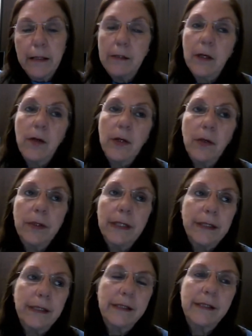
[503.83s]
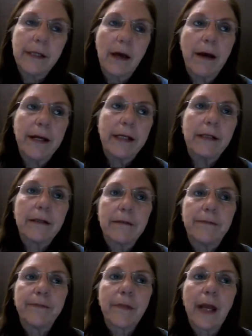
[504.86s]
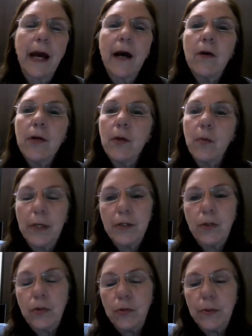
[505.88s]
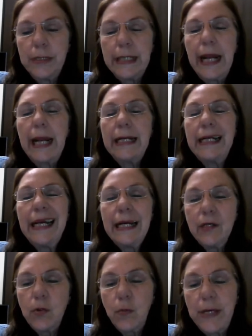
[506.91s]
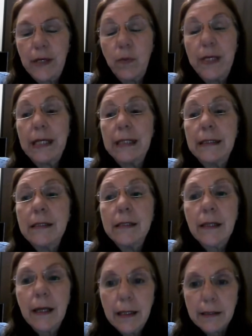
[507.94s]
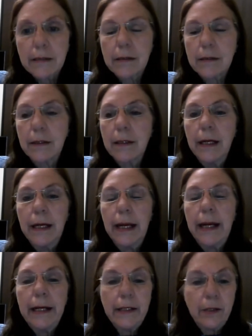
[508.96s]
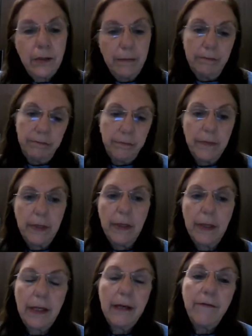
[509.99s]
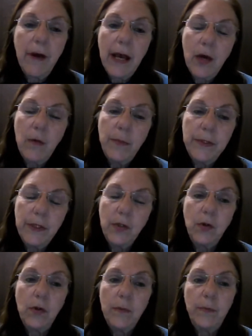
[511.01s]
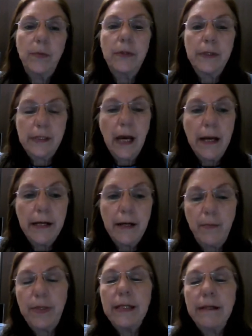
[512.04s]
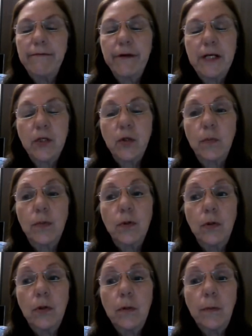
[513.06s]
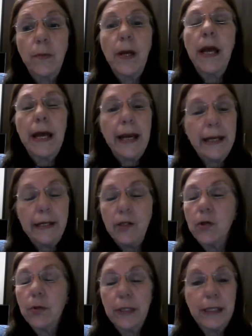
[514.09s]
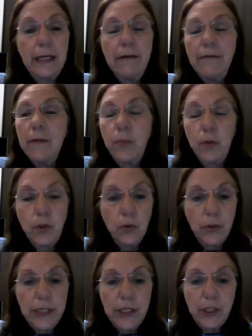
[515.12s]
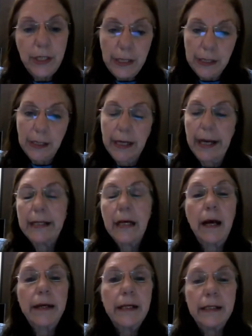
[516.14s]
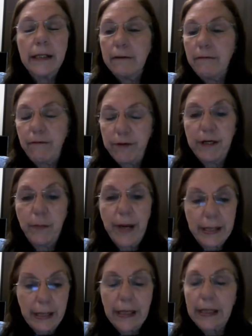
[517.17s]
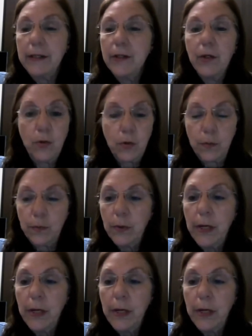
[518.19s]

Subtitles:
So you can decide how you want to do it. And next week we can discuss. And if I open the group, sign up in the Facebook group, and you can even put your niche in, and I can give feedback in the group.